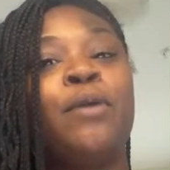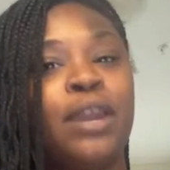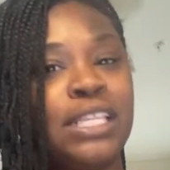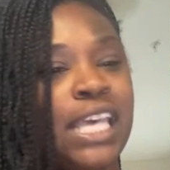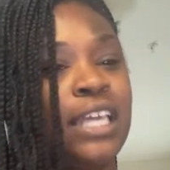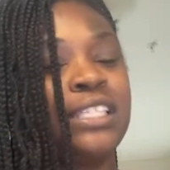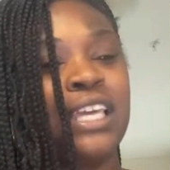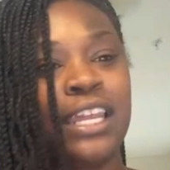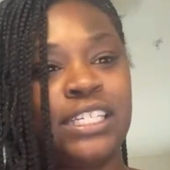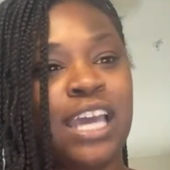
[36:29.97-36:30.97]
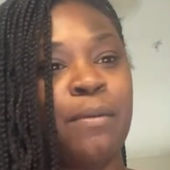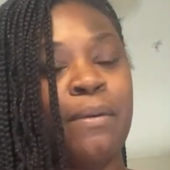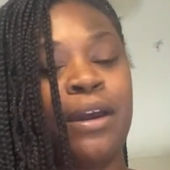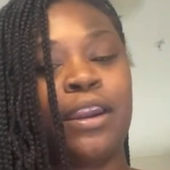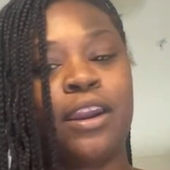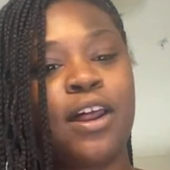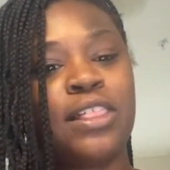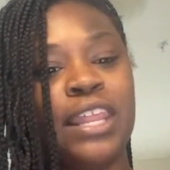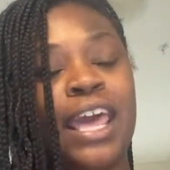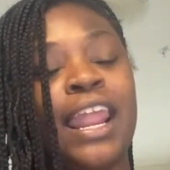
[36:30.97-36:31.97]
going to tell their job about it and
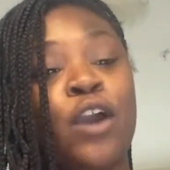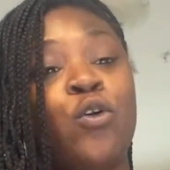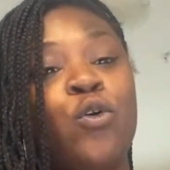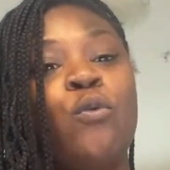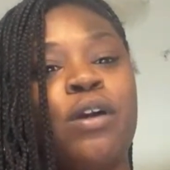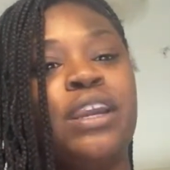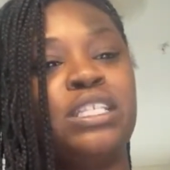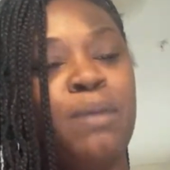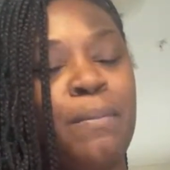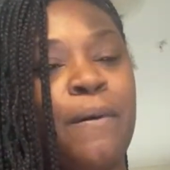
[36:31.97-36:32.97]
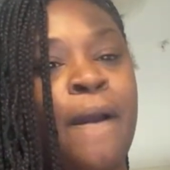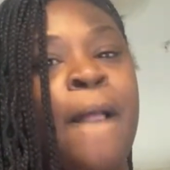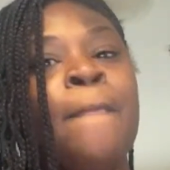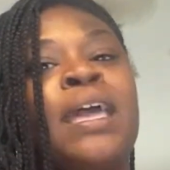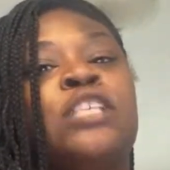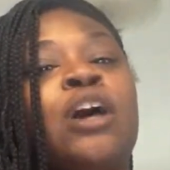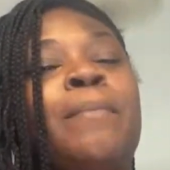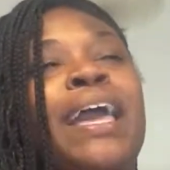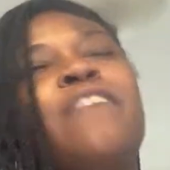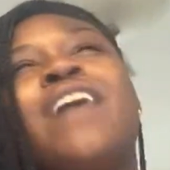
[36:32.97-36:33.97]
all of that. Like, who were these people? And so
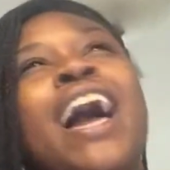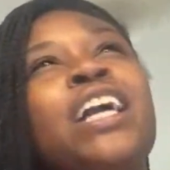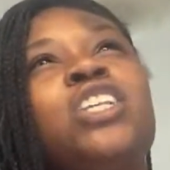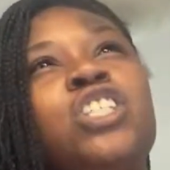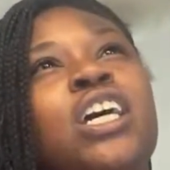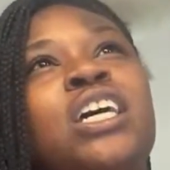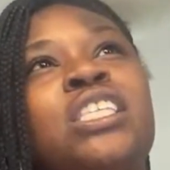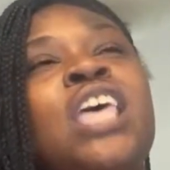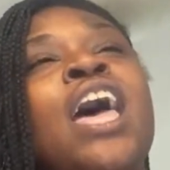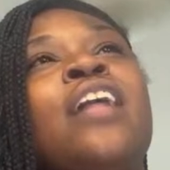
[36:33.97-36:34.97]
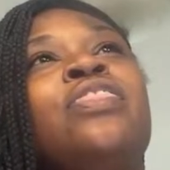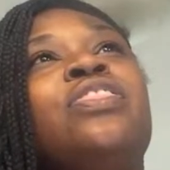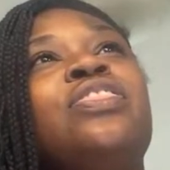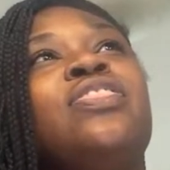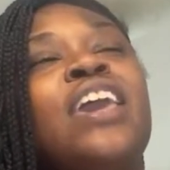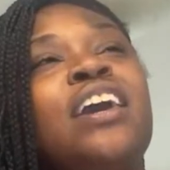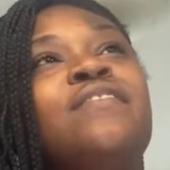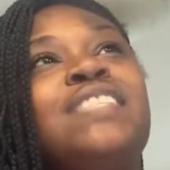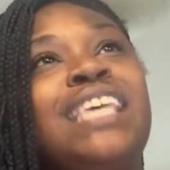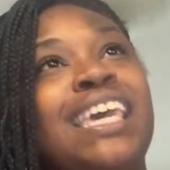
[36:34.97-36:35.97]
I'm like, if I could just think
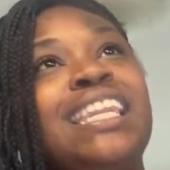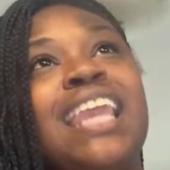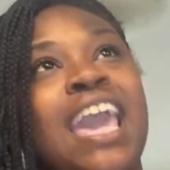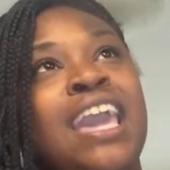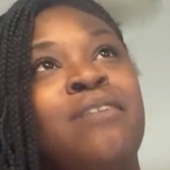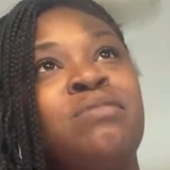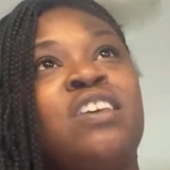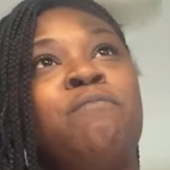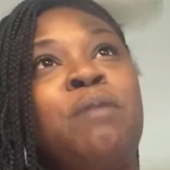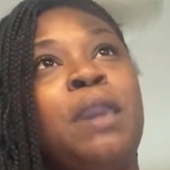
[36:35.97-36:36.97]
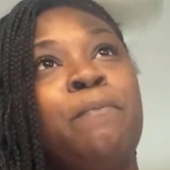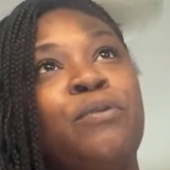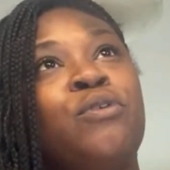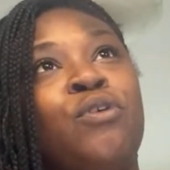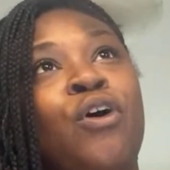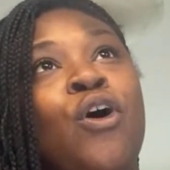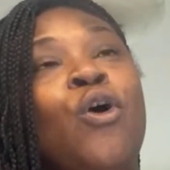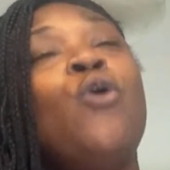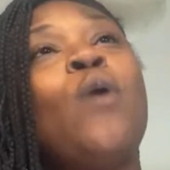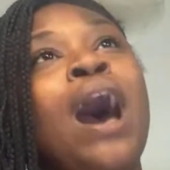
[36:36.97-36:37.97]
of 10 names of people
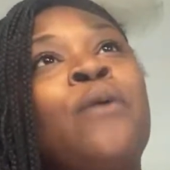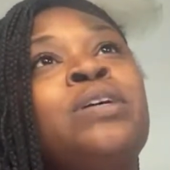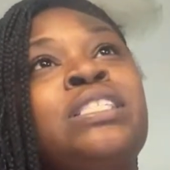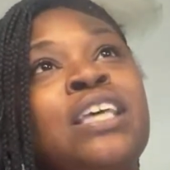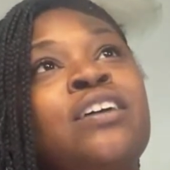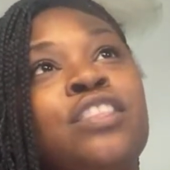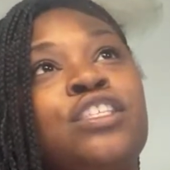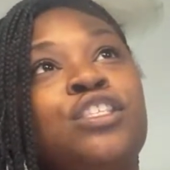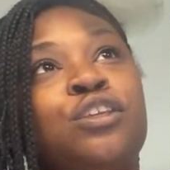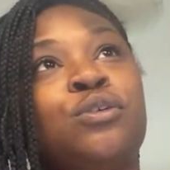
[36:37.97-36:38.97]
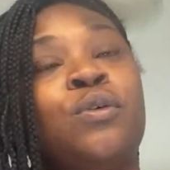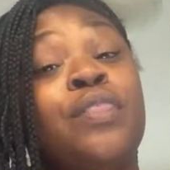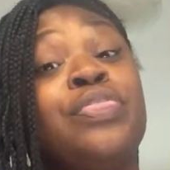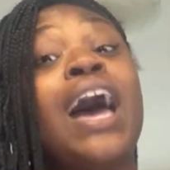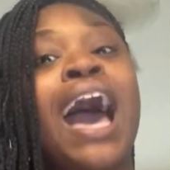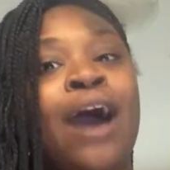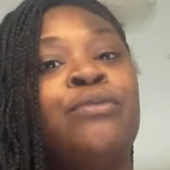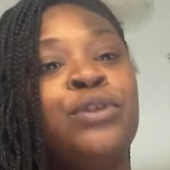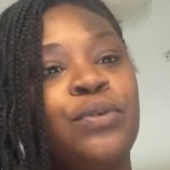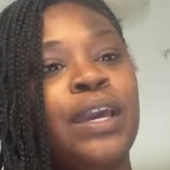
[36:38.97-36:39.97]
who I would sell this to, then
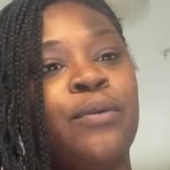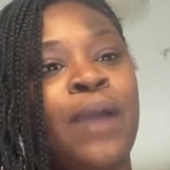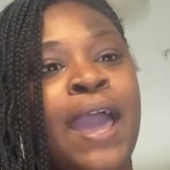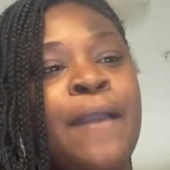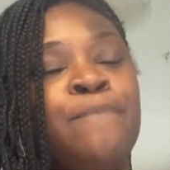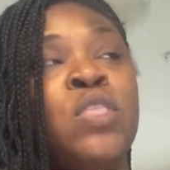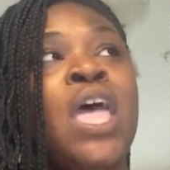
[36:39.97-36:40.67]
I'll do it, right?